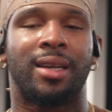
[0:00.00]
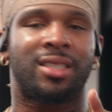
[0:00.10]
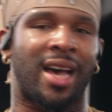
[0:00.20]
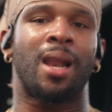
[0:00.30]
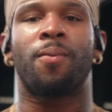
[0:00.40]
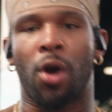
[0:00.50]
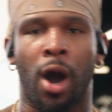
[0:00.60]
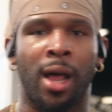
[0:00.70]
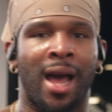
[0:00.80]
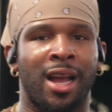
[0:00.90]
Sign up for
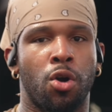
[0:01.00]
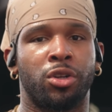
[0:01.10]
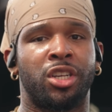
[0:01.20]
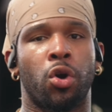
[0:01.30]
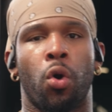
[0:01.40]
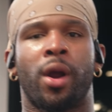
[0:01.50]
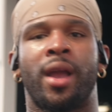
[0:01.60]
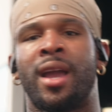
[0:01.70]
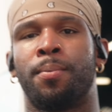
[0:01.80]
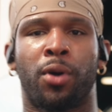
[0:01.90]
online coaching or
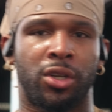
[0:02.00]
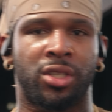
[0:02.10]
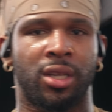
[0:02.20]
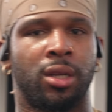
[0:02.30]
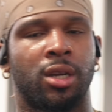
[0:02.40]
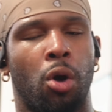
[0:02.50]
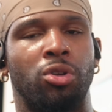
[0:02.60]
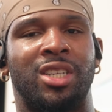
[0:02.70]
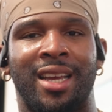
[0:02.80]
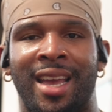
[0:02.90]
in-person
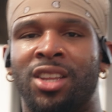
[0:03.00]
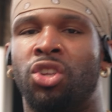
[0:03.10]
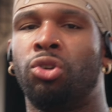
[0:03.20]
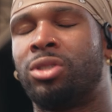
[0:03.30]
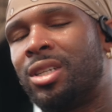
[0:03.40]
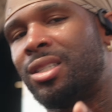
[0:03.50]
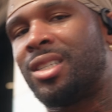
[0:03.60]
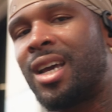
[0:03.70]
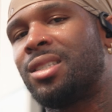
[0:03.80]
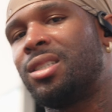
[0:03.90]
coaching in Houston,
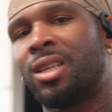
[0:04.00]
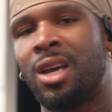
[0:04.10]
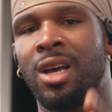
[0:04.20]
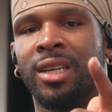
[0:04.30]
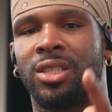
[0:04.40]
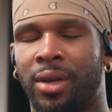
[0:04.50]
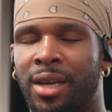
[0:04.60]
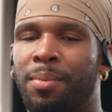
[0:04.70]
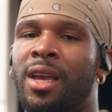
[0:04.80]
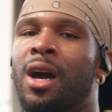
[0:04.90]
Texas. So
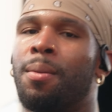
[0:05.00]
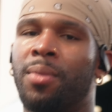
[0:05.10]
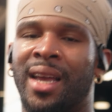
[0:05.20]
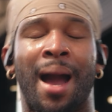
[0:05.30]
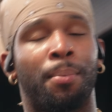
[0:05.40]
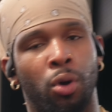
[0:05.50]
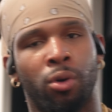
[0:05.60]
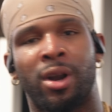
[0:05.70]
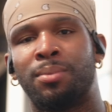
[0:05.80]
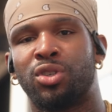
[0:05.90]
hit me up. It got
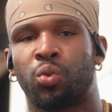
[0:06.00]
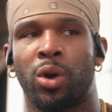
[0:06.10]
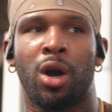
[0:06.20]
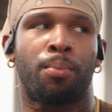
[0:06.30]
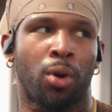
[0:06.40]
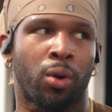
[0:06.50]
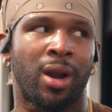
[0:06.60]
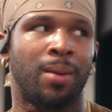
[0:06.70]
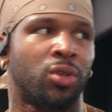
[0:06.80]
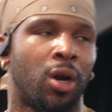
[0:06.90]
programs as well.
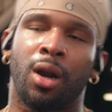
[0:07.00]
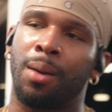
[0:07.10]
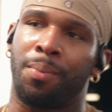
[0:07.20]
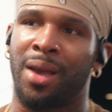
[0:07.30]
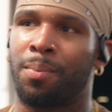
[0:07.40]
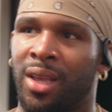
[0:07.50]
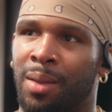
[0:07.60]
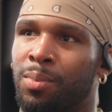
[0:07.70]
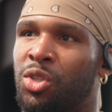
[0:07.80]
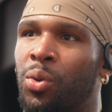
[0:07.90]
Programs are a bit
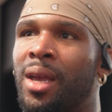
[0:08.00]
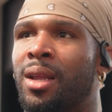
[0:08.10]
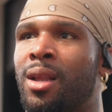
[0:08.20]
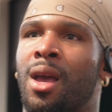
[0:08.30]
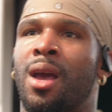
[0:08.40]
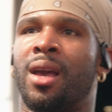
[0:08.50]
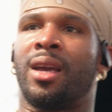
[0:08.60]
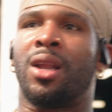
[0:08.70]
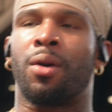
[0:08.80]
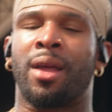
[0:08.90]
between,
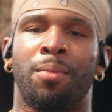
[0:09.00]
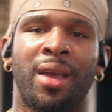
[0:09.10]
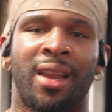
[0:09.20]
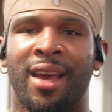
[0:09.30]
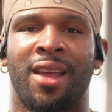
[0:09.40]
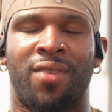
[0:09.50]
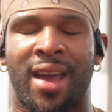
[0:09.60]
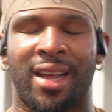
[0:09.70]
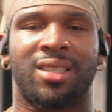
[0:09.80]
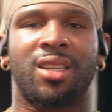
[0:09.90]
intermediate,
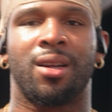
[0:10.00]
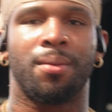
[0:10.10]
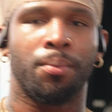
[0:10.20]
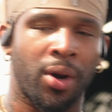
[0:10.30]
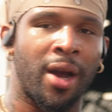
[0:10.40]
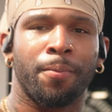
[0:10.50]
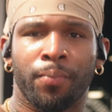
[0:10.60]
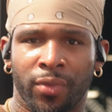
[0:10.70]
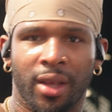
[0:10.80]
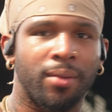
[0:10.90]
advanced, but
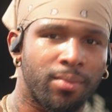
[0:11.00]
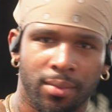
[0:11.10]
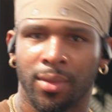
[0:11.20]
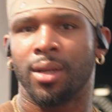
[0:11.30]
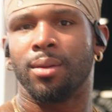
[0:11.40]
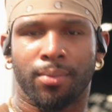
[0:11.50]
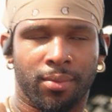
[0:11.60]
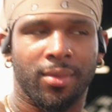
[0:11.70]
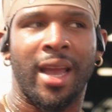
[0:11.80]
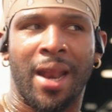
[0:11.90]

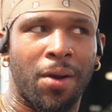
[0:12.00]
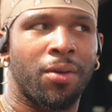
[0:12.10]
here's